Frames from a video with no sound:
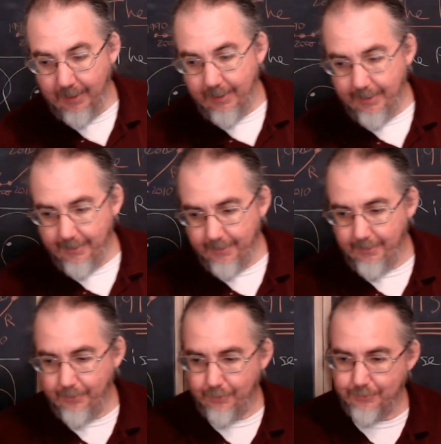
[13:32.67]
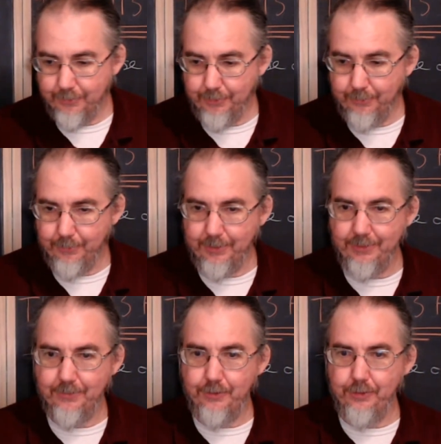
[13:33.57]
And then it also, with these
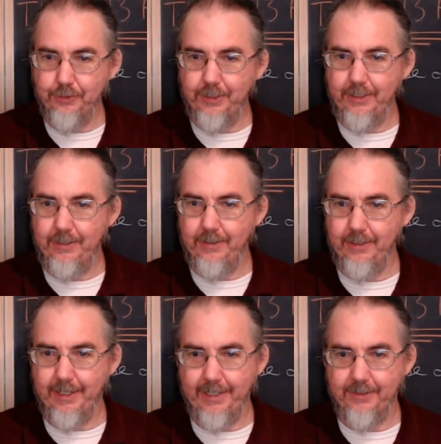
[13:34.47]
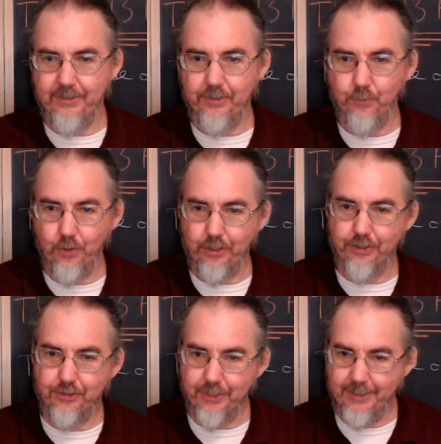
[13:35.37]
newly enacted
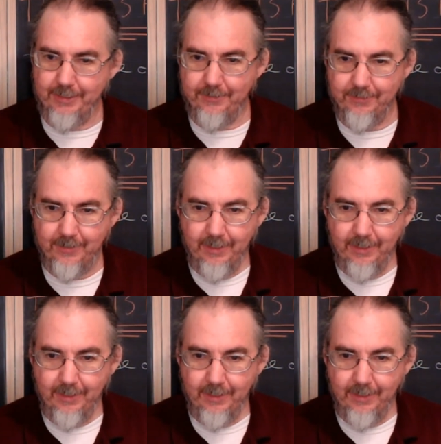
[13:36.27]
workers' rights,